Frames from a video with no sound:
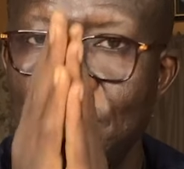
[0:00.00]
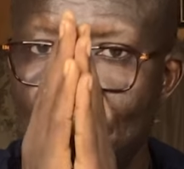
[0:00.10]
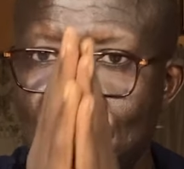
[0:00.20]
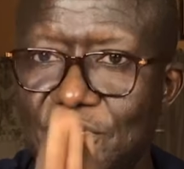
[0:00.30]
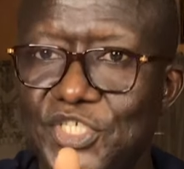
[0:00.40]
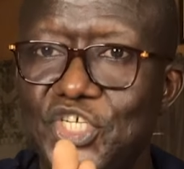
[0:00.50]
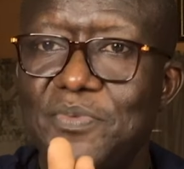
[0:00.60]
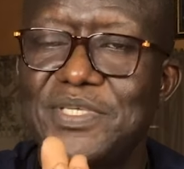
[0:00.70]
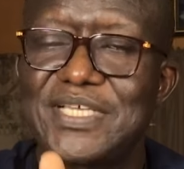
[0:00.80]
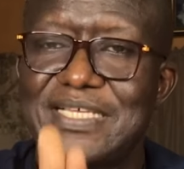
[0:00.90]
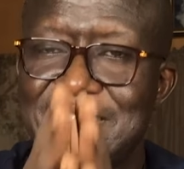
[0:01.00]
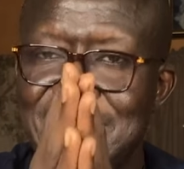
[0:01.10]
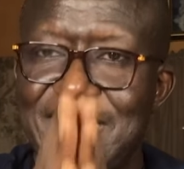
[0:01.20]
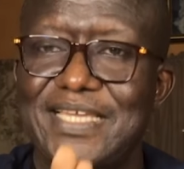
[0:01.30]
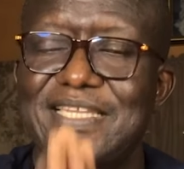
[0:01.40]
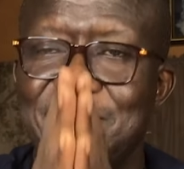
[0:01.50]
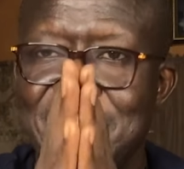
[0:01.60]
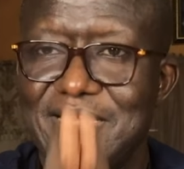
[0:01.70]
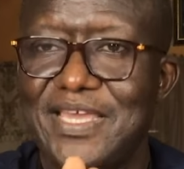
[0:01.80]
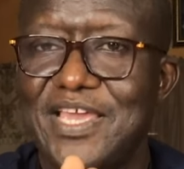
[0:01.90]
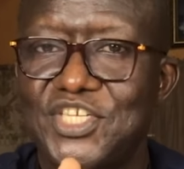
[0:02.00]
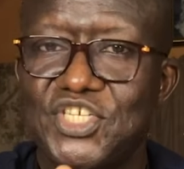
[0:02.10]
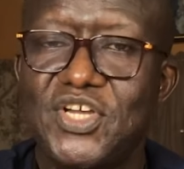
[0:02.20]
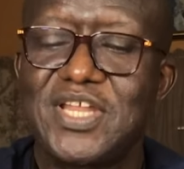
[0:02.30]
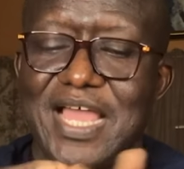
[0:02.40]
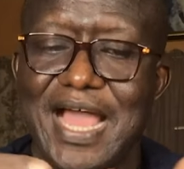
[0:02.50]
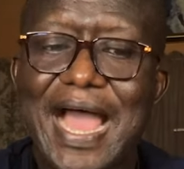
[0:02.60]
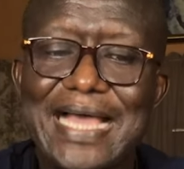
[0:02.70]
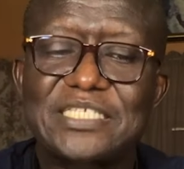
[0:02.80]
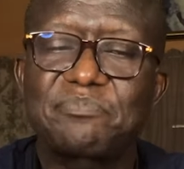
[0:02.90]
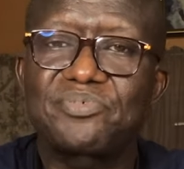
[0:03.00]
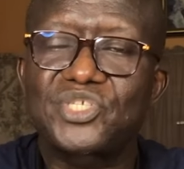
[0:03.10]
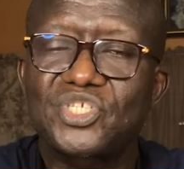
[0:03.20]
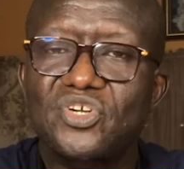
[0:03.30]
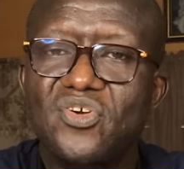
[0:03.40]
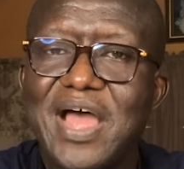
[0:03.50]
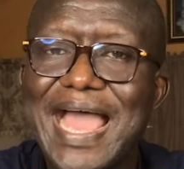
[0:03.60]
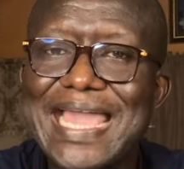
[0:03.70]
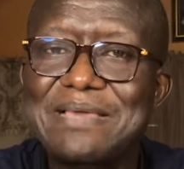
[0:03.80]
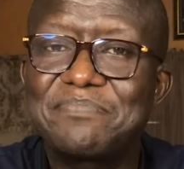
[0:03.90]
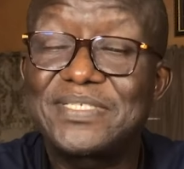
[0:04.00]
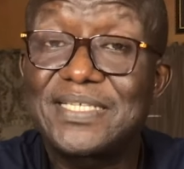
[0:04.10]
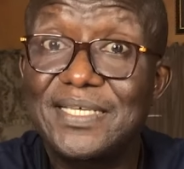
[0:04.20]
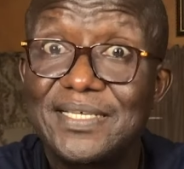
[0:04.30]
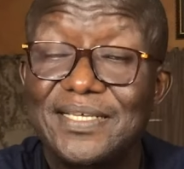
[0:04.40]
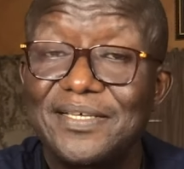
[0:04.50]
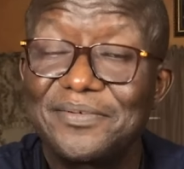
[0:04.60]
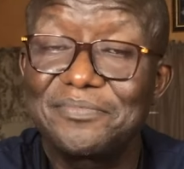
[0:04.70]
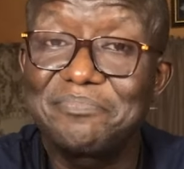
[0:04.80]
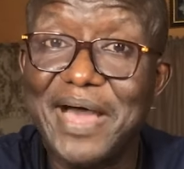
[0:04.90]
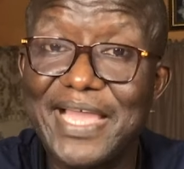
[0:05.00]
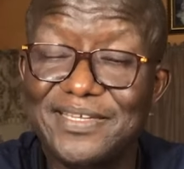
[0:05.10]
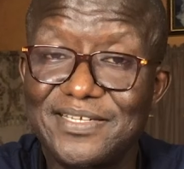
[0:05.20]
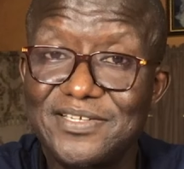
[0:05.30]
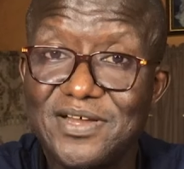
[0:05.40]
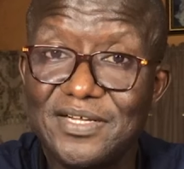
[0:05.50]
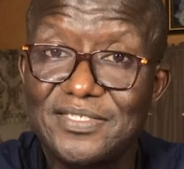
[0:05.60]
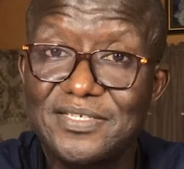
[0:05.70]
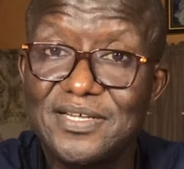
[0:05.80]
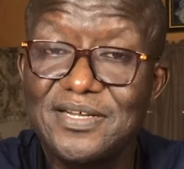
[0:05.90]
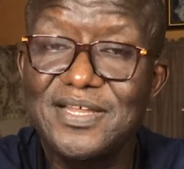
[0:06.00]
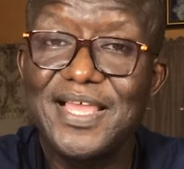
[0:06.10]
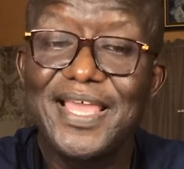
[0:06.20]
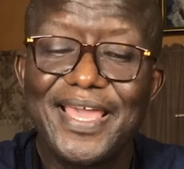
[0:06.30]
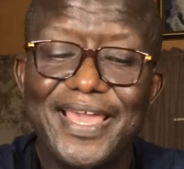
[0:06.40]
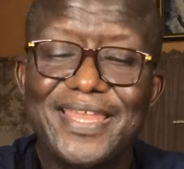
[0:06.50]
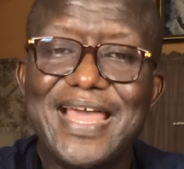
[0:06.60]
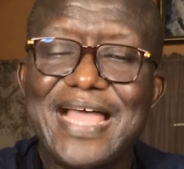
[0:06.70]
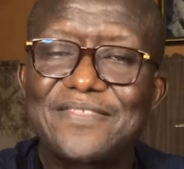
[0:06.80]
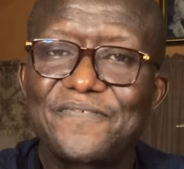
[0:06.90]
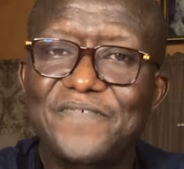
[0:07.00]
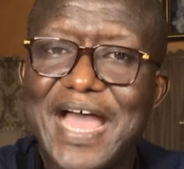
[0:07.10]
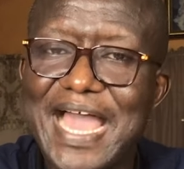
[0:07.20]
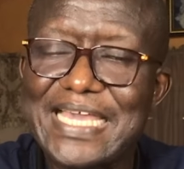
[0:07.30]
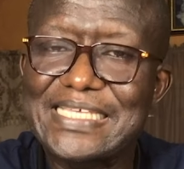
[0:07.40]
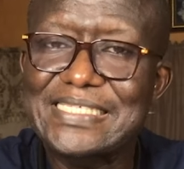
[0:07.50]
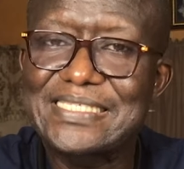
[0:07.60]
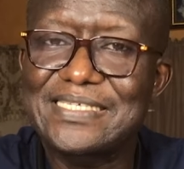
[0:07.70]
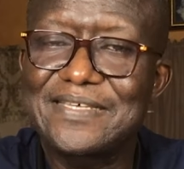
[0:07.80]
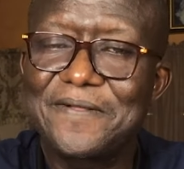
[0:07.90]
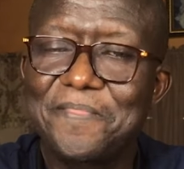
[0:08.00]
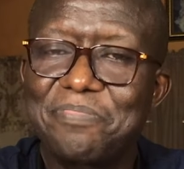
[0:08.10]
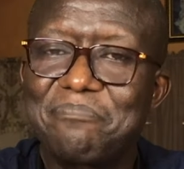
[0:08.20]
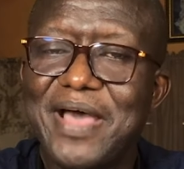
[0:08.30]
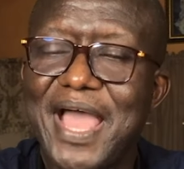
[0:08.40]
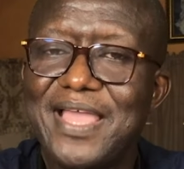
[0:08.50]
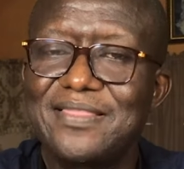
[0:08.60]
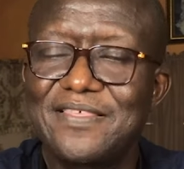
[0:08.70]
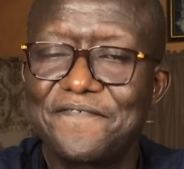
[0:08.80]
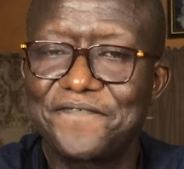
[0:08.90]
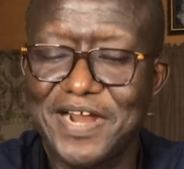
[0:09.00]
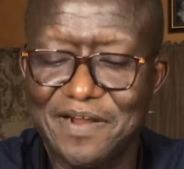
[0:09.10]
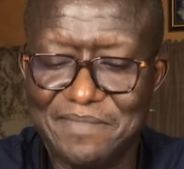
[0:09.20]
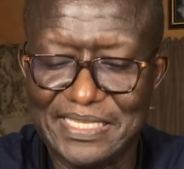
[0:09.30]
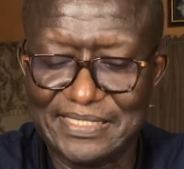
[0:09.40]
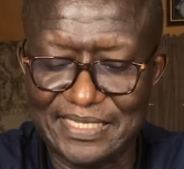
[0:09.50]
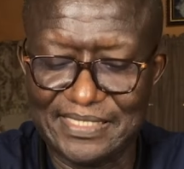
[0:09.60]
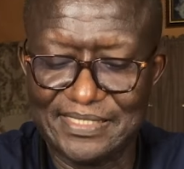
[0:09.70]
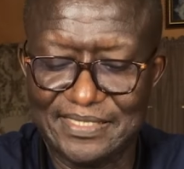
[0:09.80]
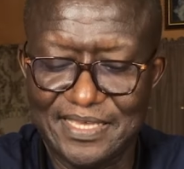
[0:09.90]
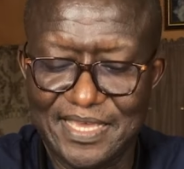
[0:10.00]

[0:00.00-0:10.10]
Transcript: Your job is just take the medication as prescribed by the doctor and advised by the pharmacist.